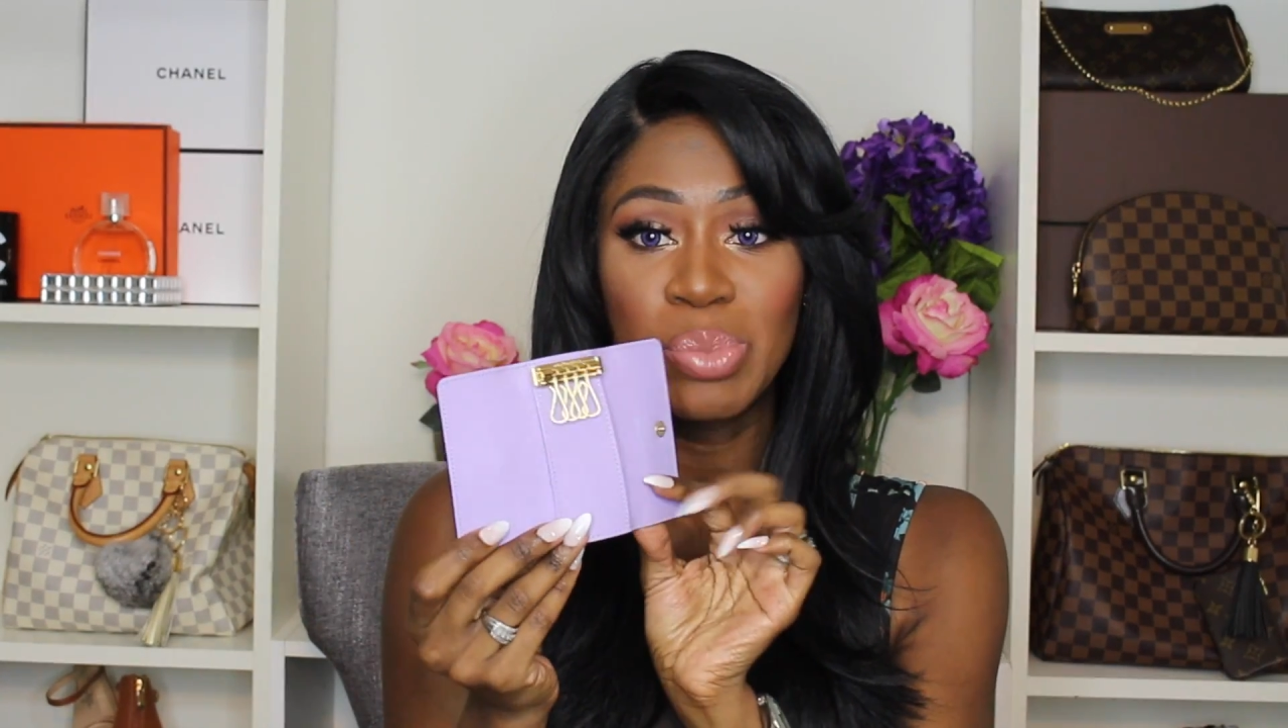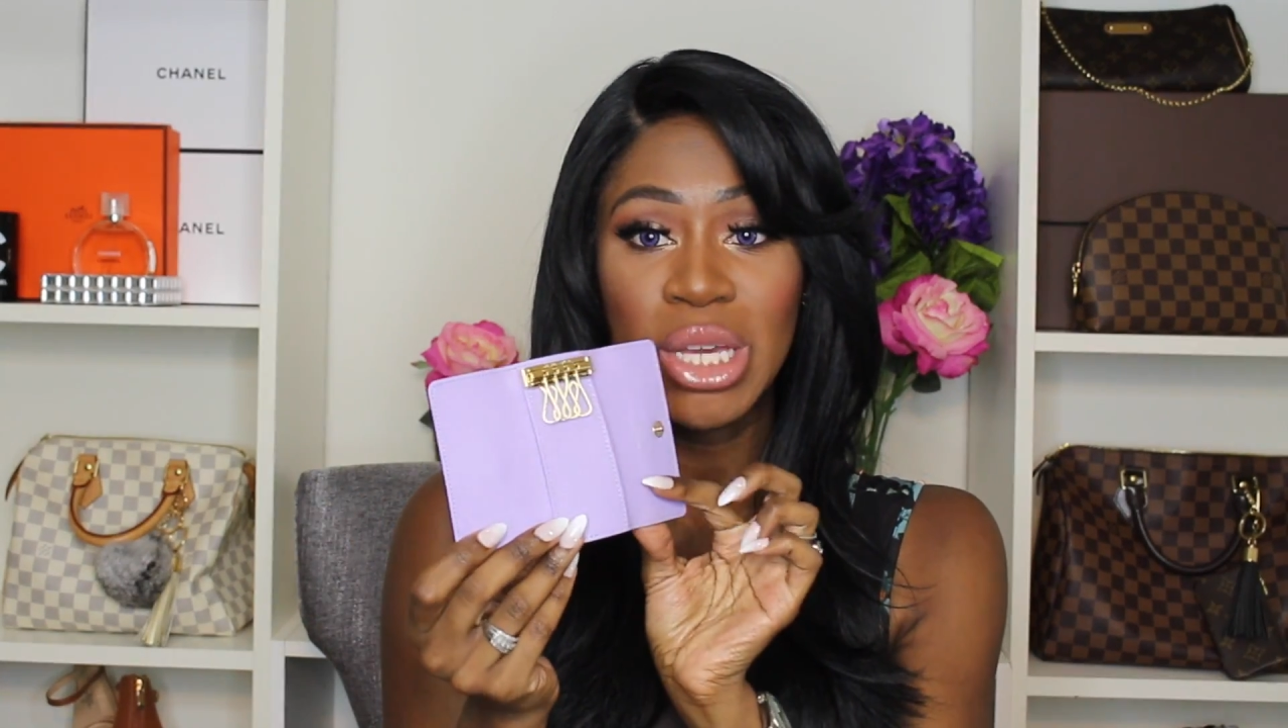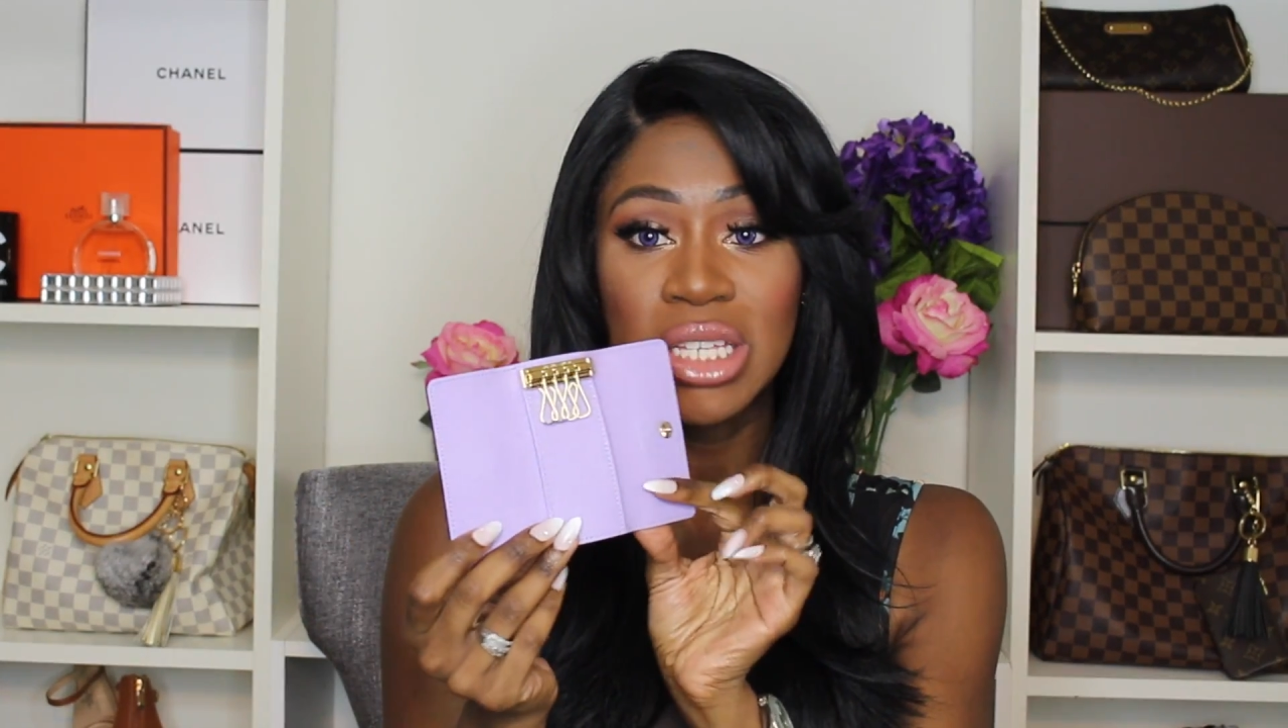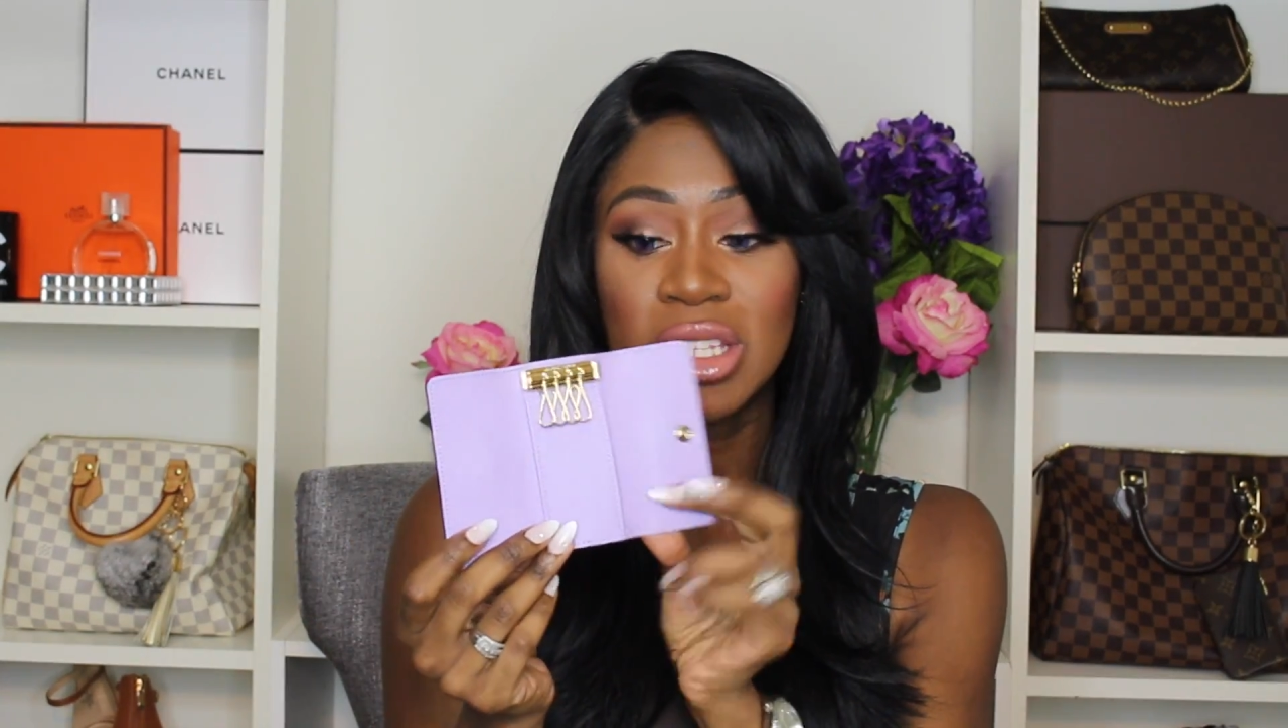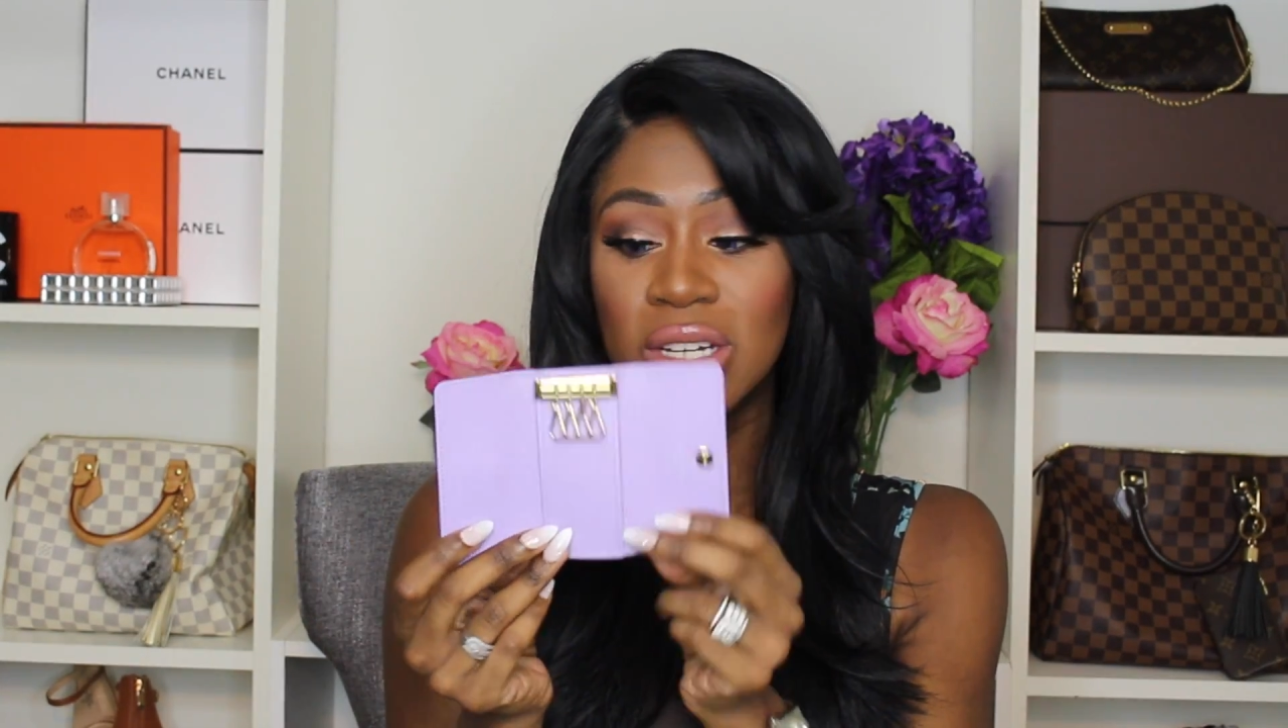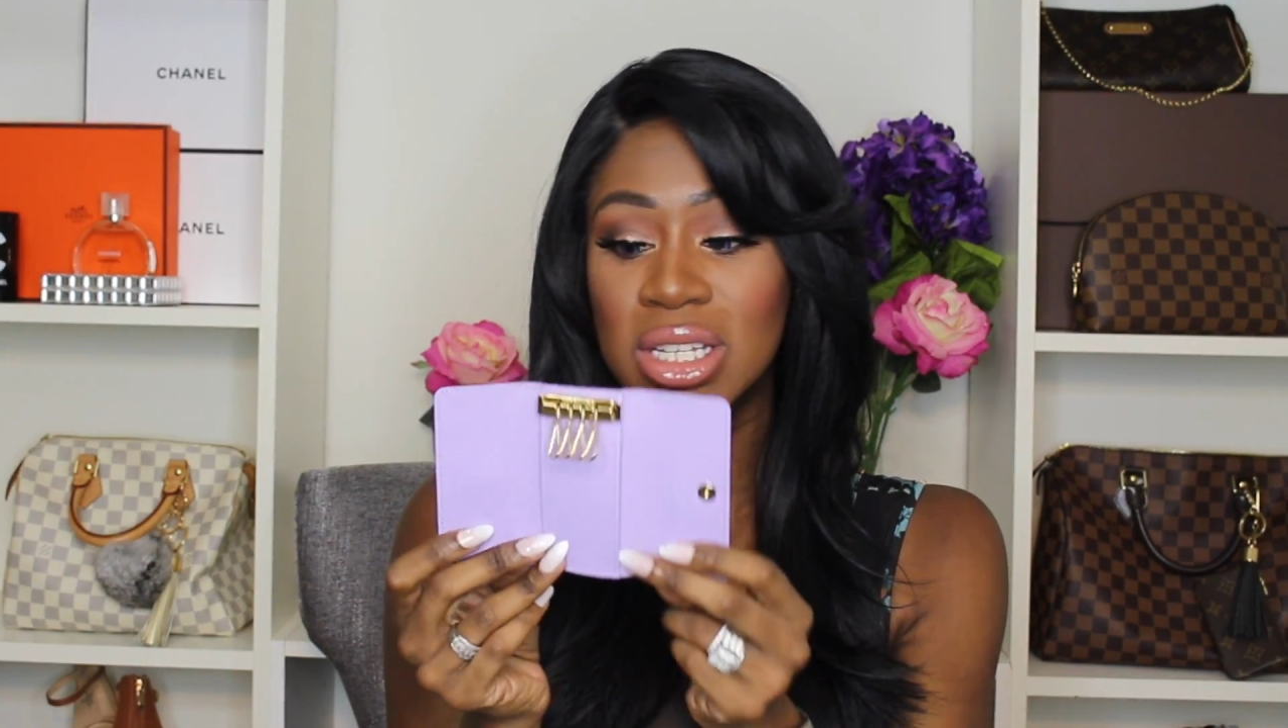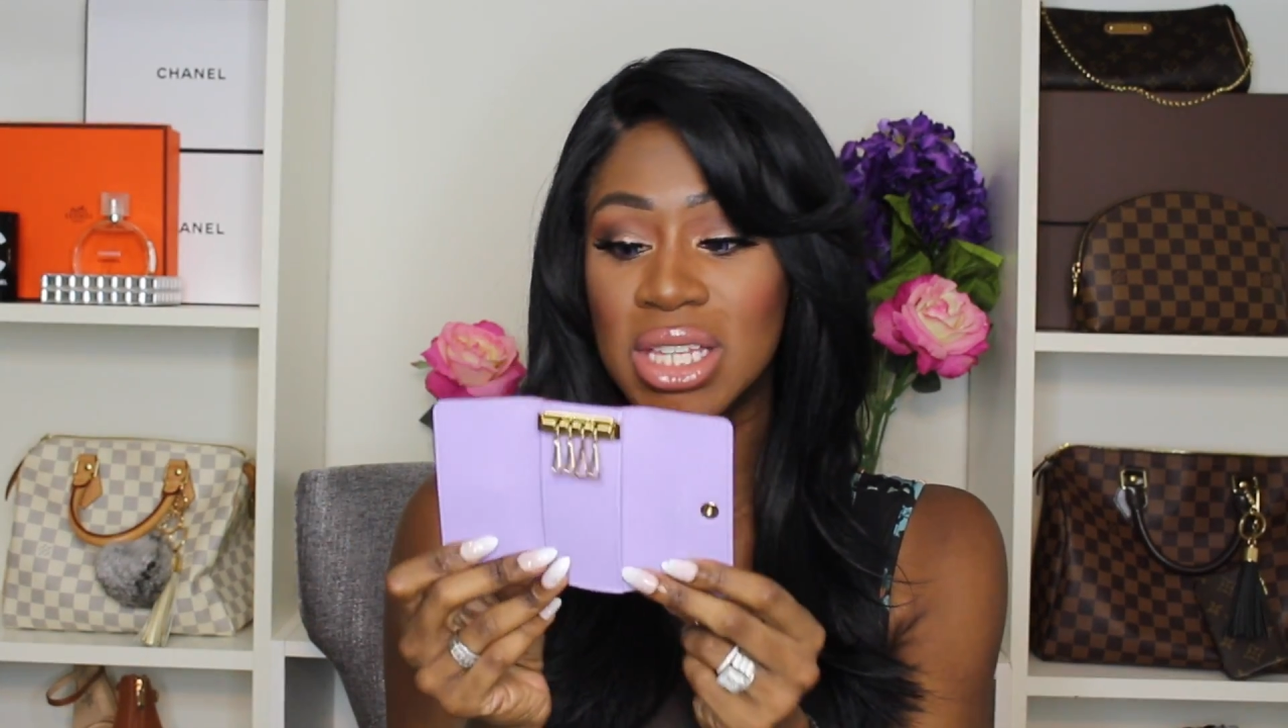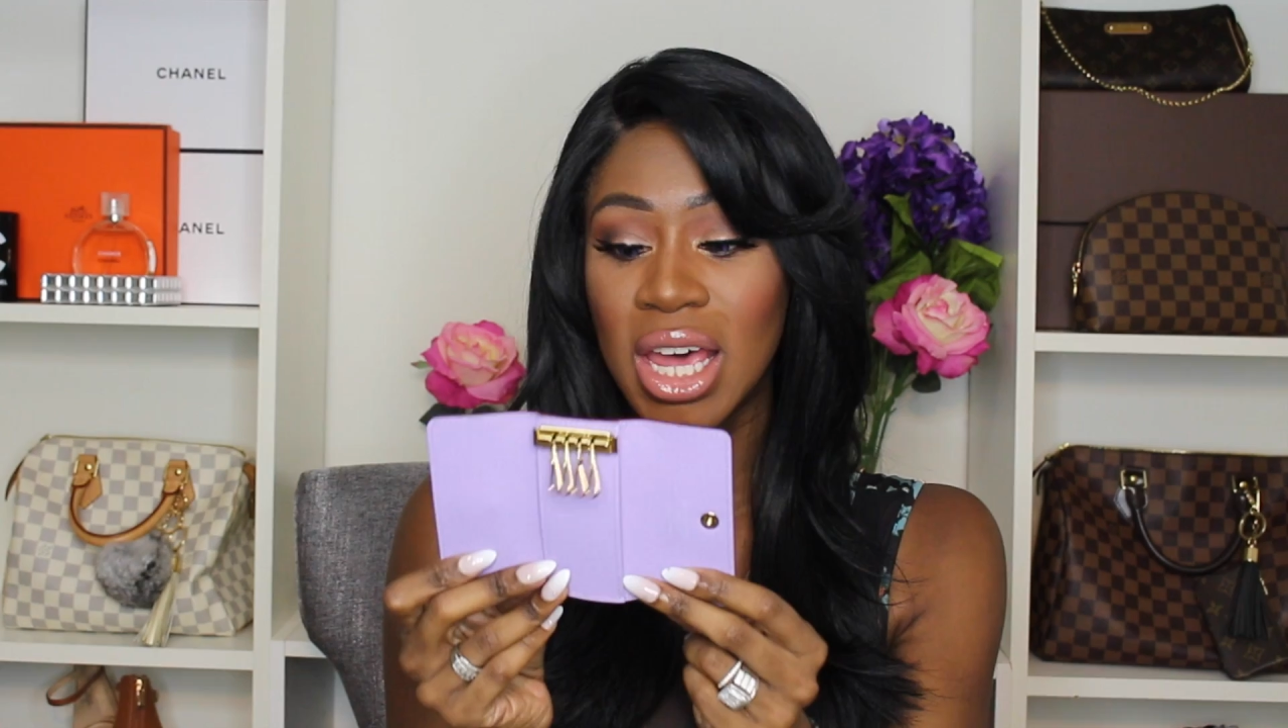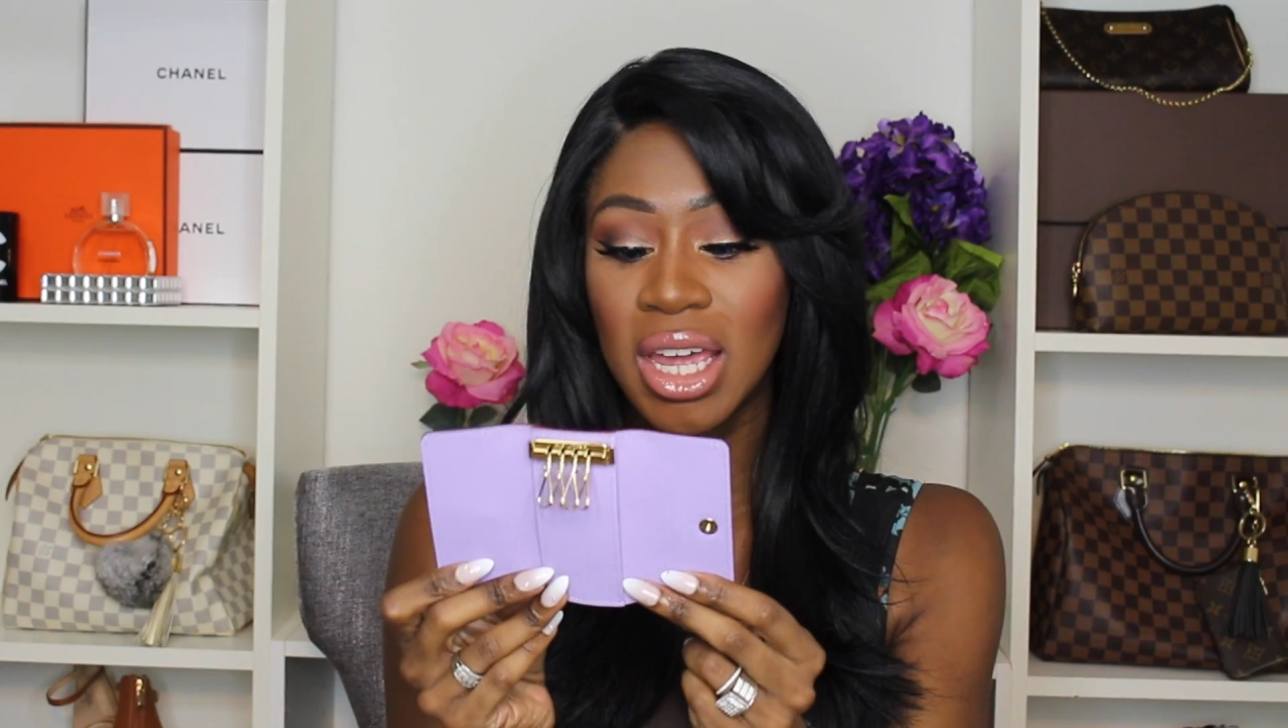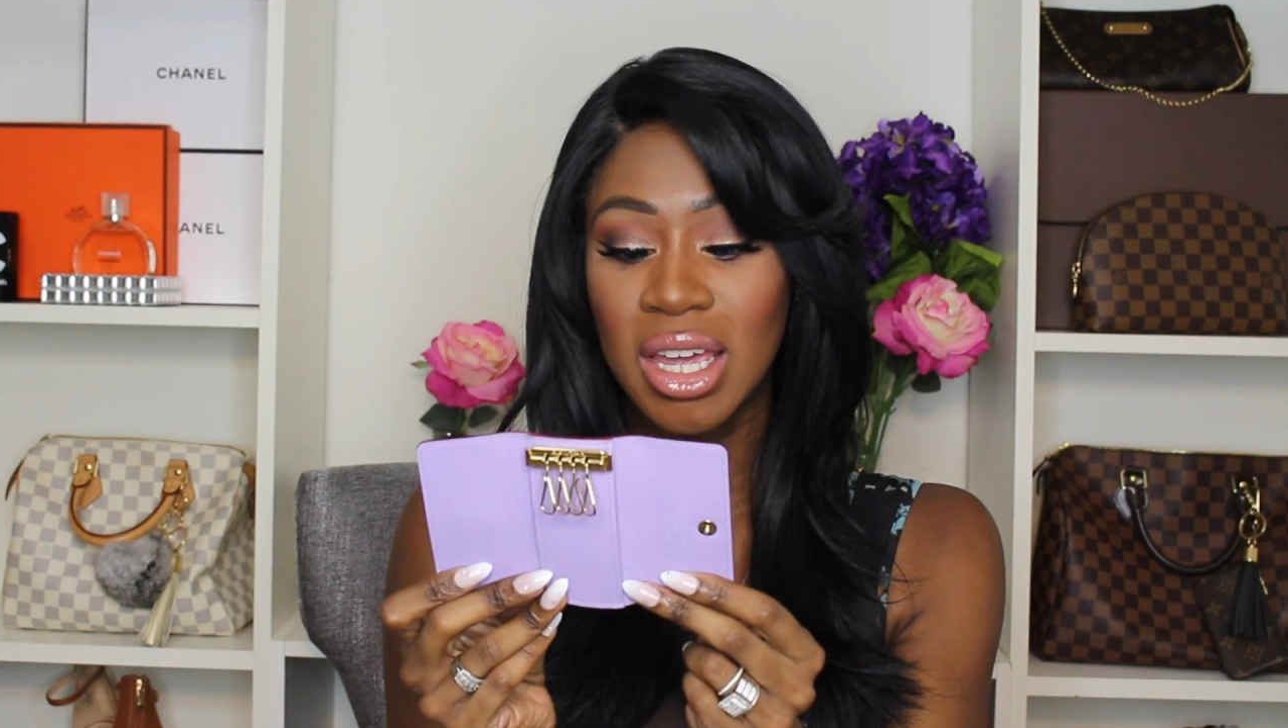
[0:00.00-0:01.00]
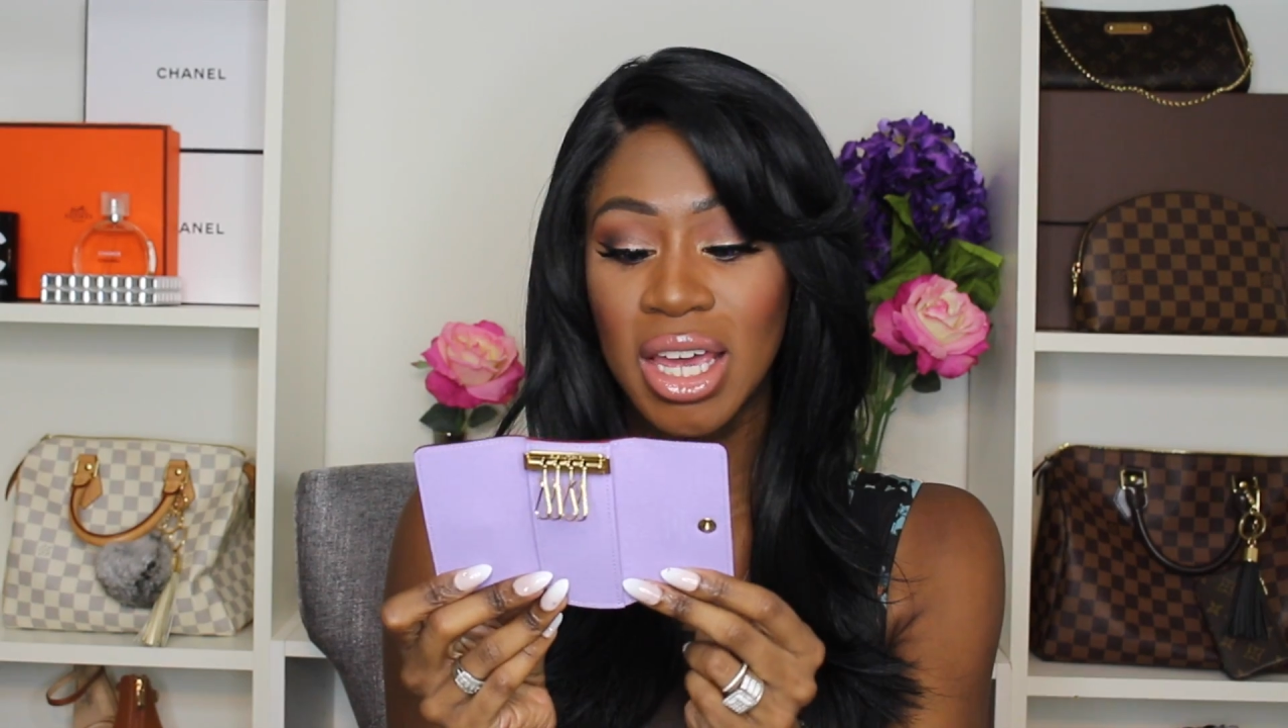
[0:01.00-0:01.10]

piece looks like.